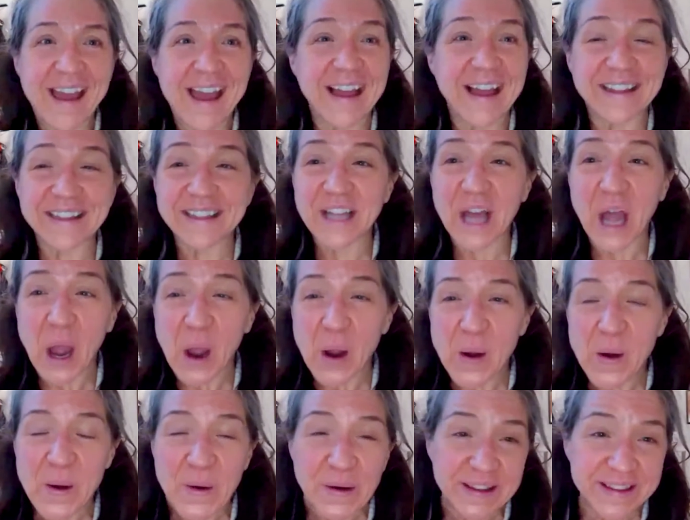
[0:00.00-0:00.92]

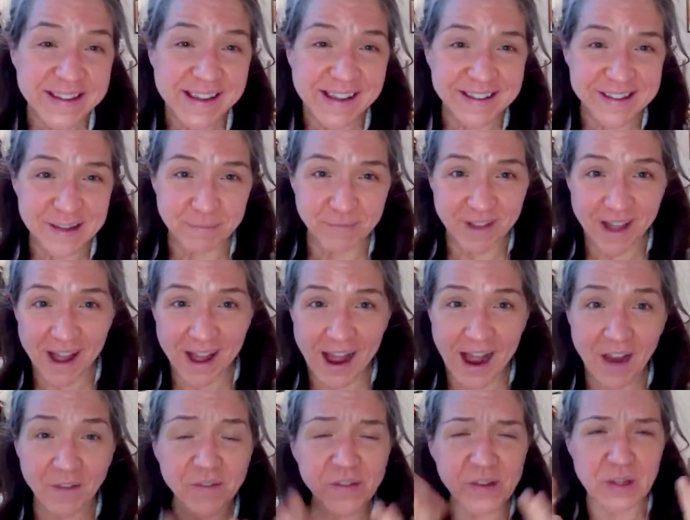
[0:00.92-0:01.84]
Hello, it says I'm
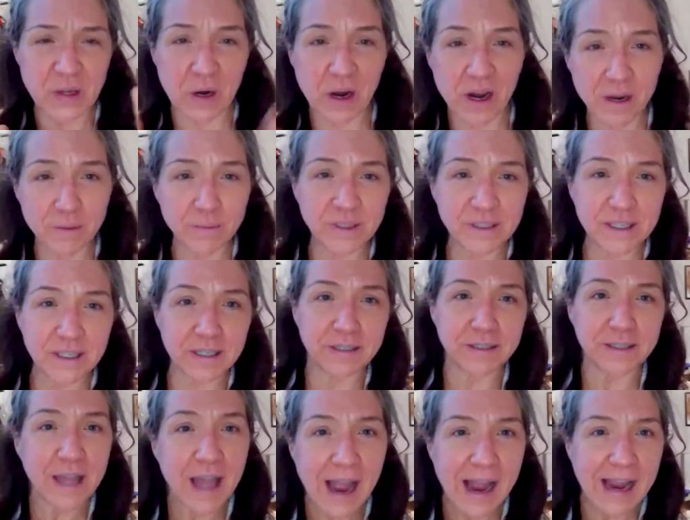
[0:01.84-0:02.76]
live. Sorry, I'm a
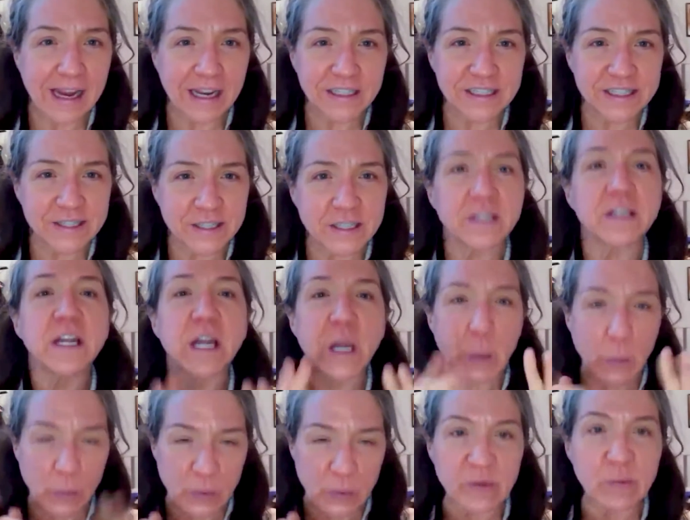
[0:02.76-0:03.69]
little late.
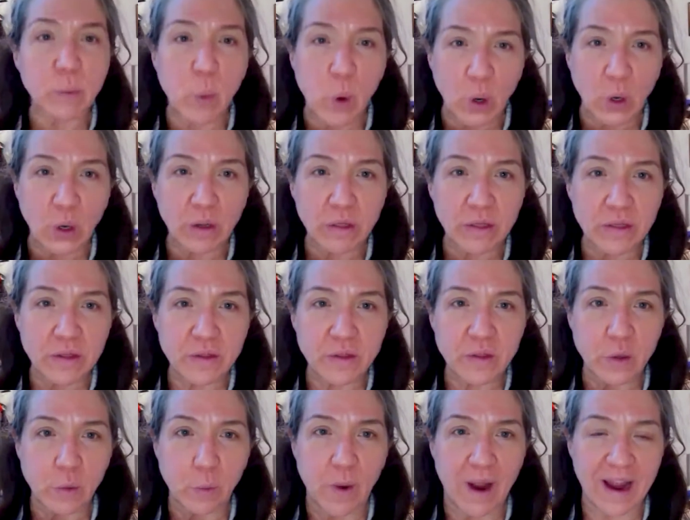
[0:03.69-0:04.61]
It was worth
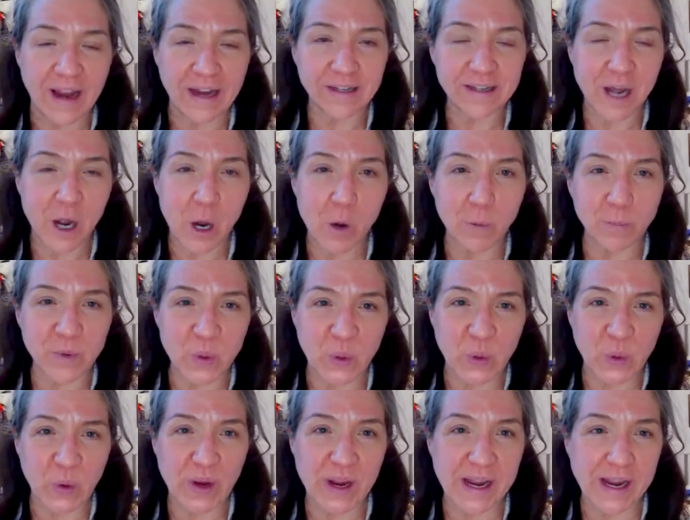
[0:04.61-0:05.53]
the wait. I hope you
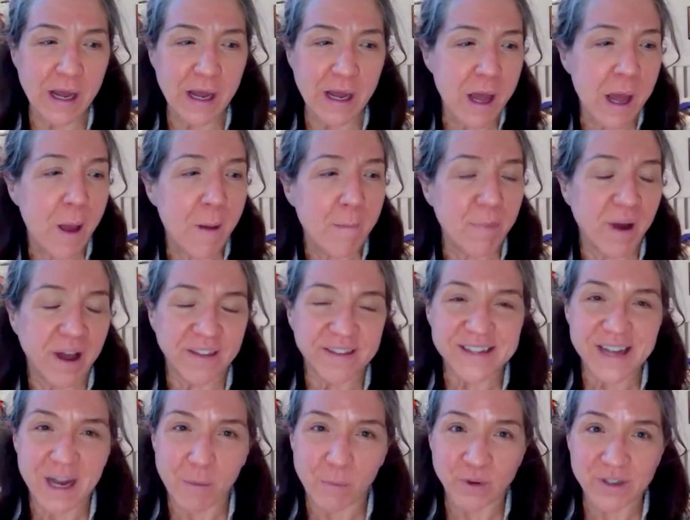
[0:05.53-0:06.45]
agree by the
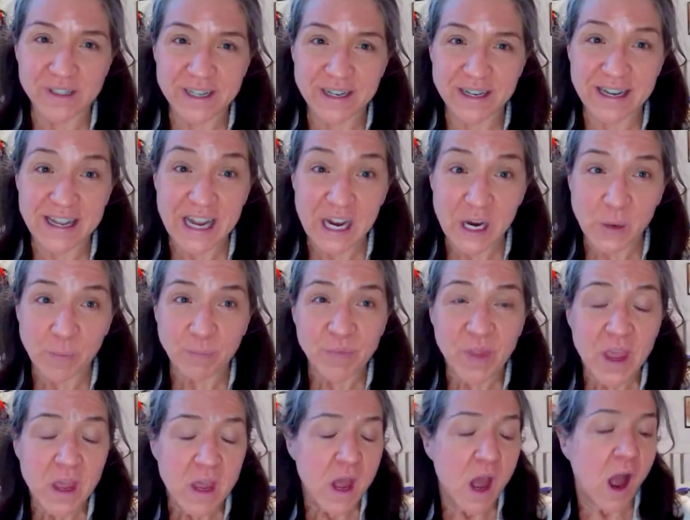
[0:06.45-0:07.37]
time we're done here.
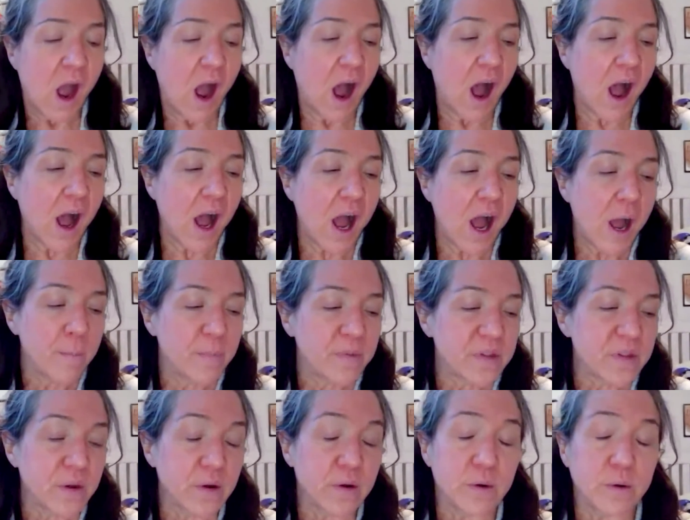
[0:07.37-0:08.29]

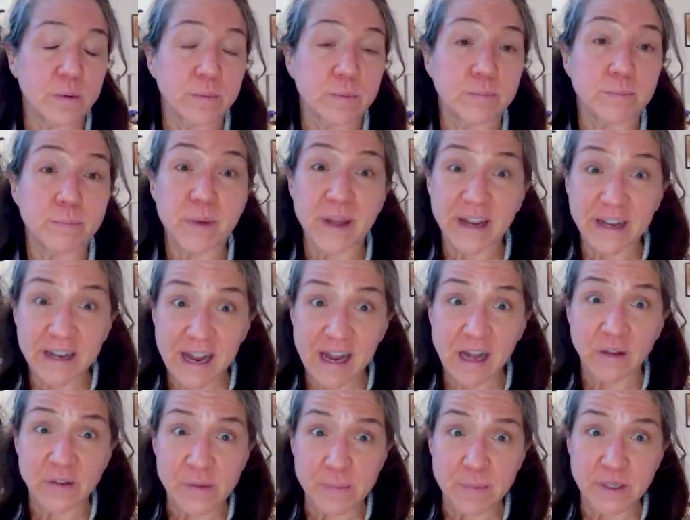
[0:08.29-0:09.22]
So big
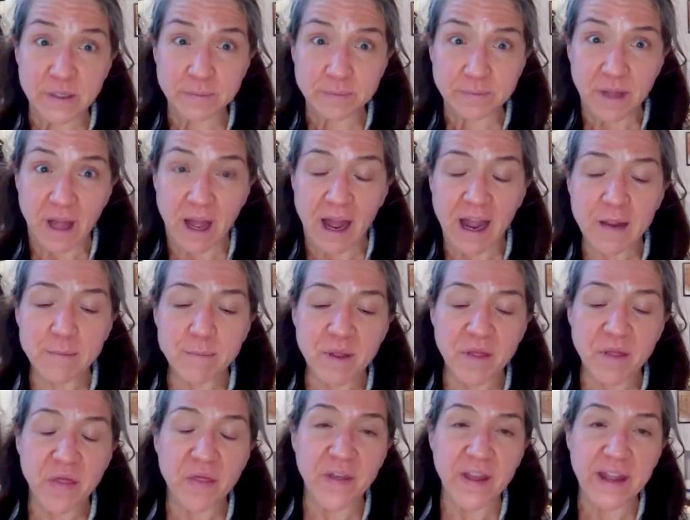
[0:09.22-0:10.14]
announcement. I had
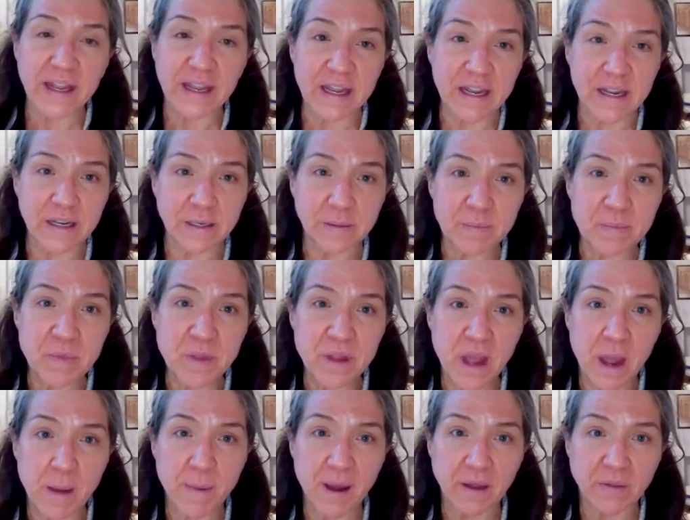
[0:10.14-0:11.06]
been thinking
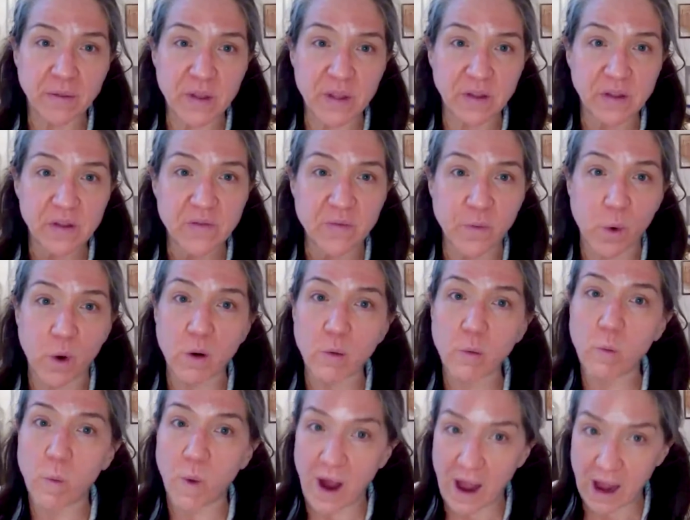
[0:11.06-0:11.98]
about this for a
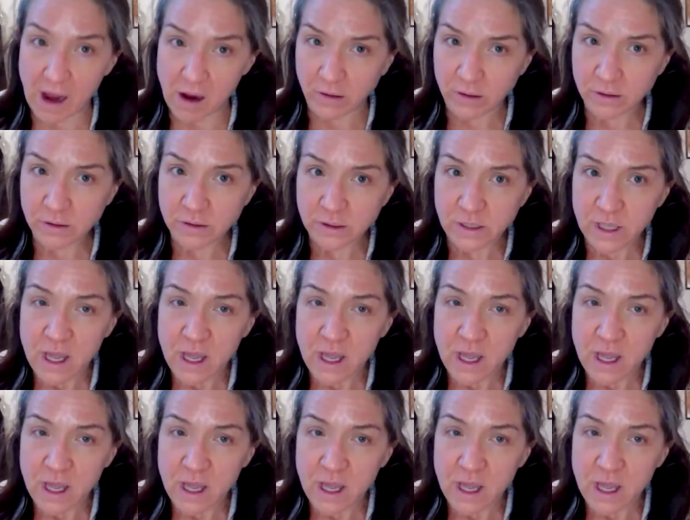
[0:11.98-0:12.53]
while.